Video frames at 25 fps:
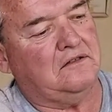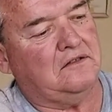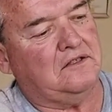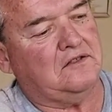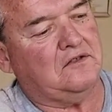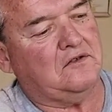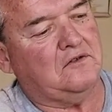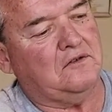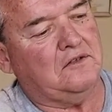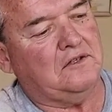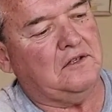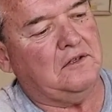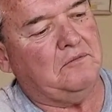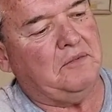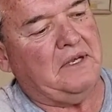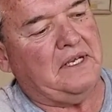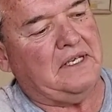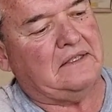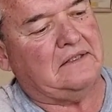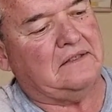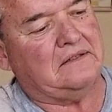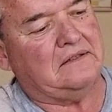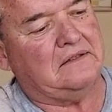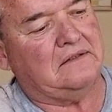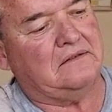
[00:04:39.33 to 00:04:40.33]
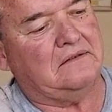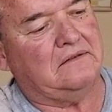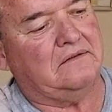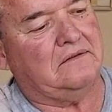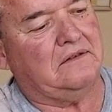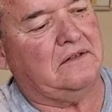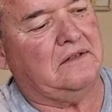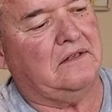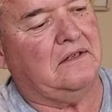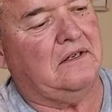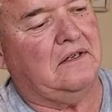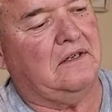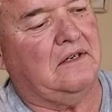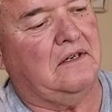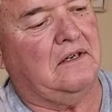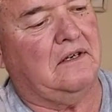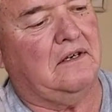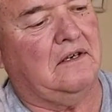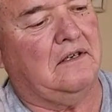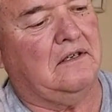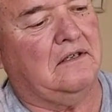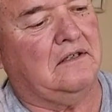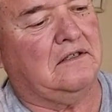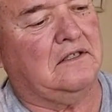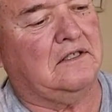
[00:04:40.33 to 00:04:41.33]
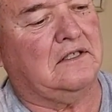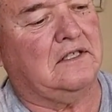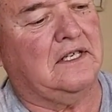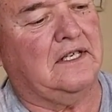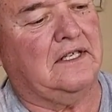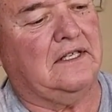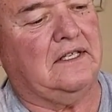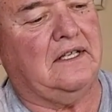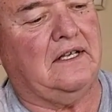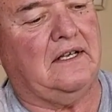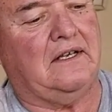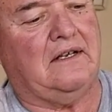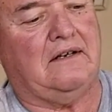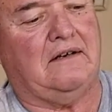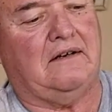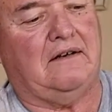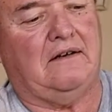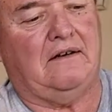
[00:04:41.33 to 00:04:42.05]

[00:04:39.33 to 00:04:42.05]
Just go to the base. Just like that.